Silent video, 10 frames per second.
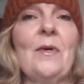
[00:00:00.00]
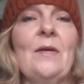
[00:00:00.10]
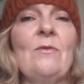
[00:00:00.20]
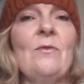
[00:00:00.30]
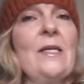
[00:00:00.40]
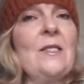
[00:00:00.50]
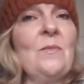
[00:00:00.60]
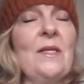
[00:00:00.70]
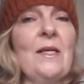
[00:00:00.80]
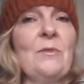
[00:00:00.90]
I've already
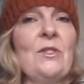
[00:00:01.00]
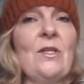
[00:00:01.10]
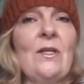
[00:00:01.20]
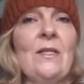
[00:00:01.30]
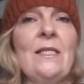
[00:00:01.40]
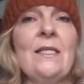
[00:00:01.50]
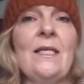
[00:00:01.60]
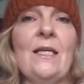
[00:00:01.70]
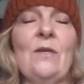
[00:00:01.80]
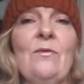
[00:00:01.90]
been out with Charlie to
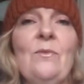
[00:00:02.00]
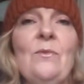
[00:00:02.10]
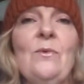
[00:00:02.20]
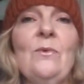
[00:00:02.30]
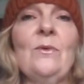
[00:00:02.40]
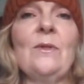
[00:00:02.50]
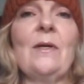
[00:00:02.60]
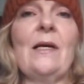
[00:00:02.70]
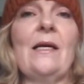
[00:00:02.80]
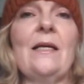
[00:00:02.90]
take her for a walk,
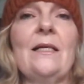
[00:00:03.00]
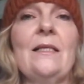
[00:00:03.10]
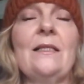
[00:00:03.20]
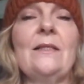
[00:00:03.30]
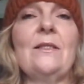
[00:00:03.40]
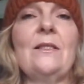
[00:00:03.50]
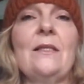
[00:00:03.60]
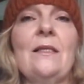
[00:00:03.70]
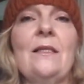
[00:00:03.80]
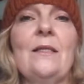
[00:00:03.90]
and
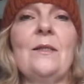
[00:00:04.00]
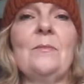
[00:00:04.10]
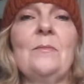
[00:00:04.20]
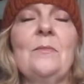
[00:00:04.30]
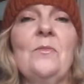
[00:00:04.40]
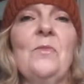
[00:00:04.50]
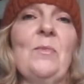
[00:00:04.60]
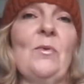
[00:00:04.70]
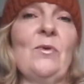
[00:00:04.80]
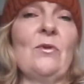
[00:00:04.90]
we
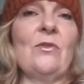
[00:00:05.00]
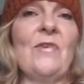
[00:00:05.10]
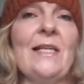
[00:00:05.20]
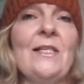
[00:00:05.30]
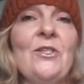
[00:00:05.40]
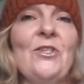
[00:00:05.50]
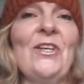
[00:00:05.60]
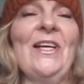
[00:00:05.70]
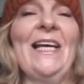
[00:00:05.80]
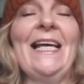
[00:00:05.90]
both got drenched.
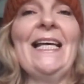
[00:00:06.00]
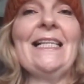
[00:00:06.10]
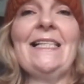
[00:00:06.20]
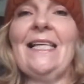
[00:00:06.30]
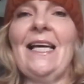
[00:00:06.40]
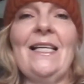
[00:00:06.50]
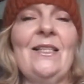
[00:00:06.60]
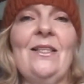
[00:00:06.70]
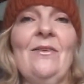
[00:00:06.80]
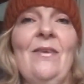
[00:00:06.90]
She
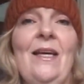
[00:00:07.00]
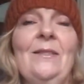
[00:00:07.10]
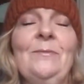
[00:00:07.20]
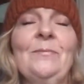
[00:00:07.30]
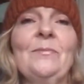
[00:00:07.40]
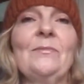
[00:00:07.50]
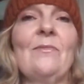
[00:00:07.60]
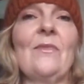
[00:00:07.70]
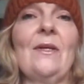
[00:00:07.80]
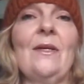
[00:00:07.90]
hates the rain.
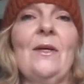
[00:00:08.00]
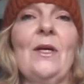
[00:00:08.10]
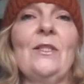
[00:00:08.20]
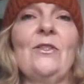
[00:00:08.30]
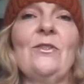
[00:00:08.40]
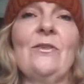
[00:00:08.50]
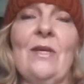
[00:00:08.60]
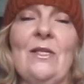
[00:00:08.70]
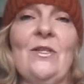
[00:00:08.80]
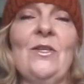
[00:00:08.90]
I shall
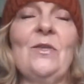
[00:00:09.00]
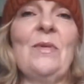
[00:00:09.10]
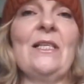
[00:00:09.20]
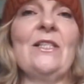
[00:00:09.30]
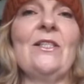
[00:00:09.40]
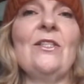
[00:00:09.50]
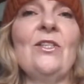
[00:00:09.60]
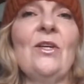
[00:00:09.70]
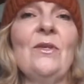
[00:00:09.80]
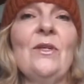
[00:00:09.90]
insert a picture to
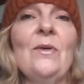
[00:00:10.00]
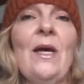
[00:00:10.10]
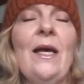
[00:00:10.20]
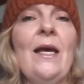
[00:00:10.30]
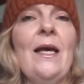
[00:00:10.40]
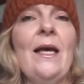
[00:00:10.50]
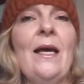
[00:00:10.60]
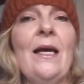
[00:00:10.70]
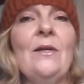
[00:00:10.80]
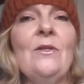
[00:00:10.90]
show you
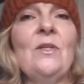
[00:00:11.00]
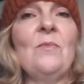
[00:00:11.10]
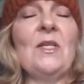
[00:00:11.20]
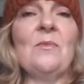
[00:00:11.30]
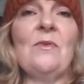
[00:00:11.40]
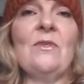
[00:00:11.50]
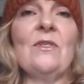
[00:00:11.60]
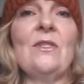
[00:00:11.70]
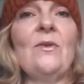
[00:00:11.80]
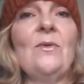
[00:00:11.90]
how she makes me feel so